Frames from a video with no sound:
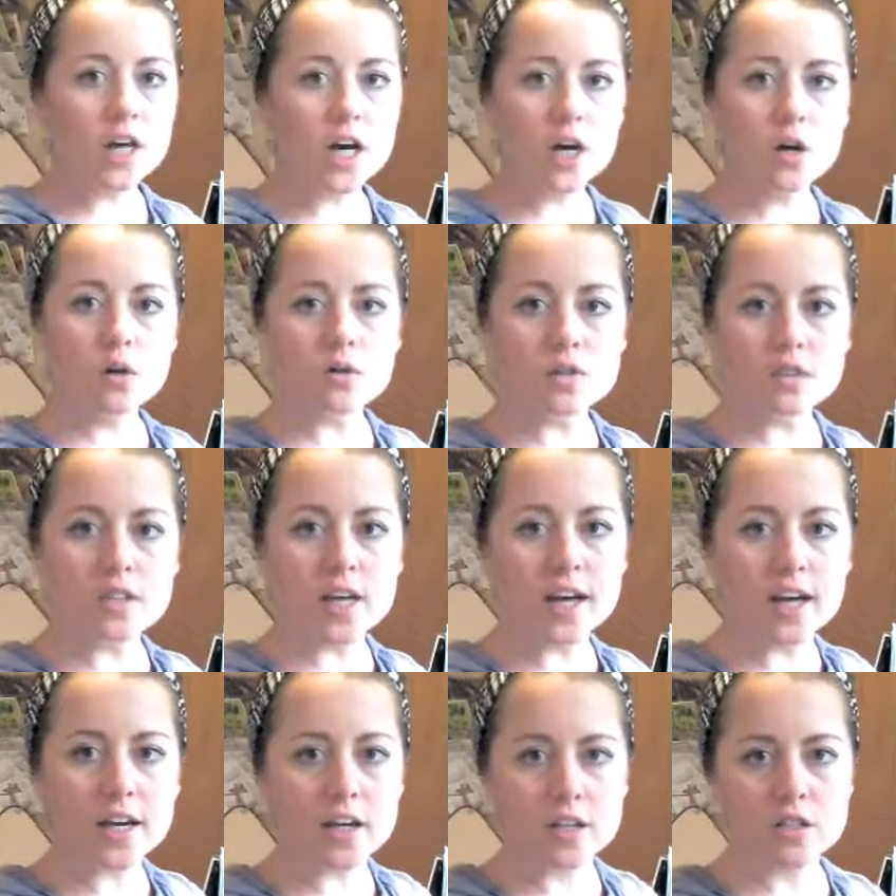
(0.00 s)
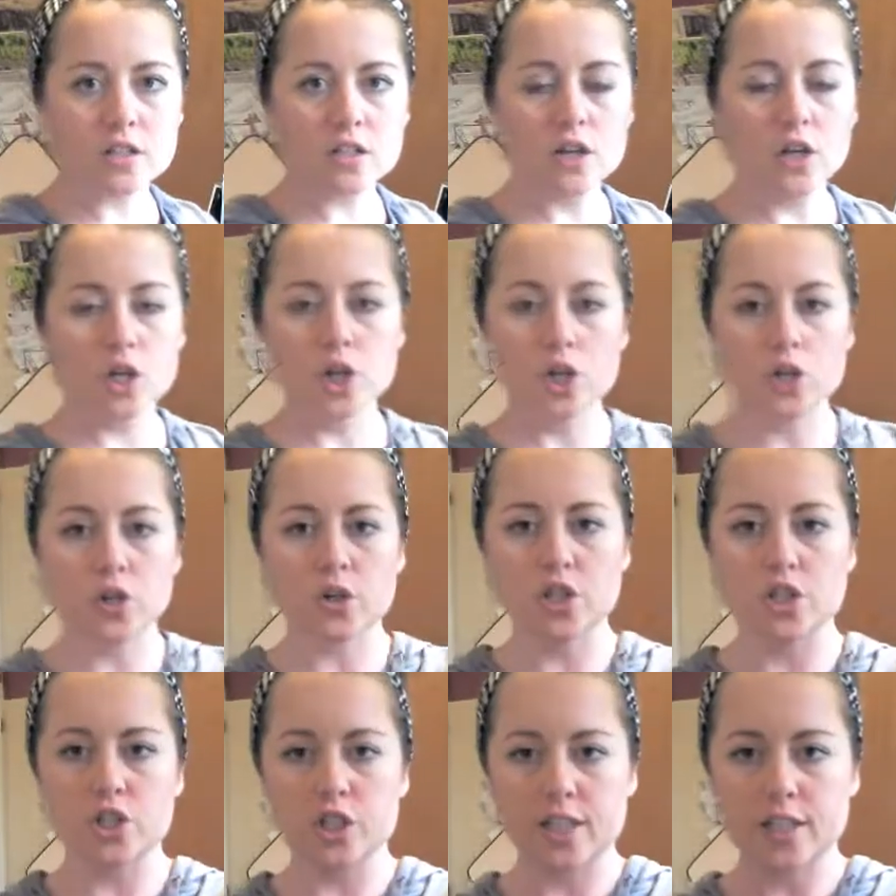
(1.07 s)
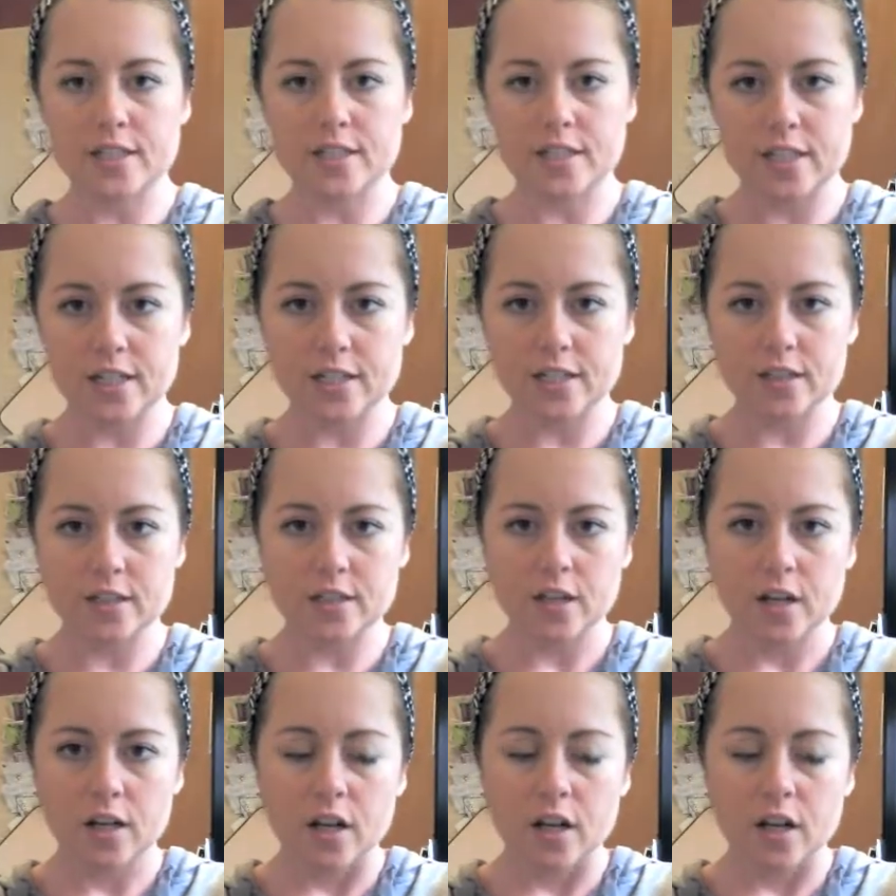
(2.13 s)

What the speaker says: oats and your chia seeds.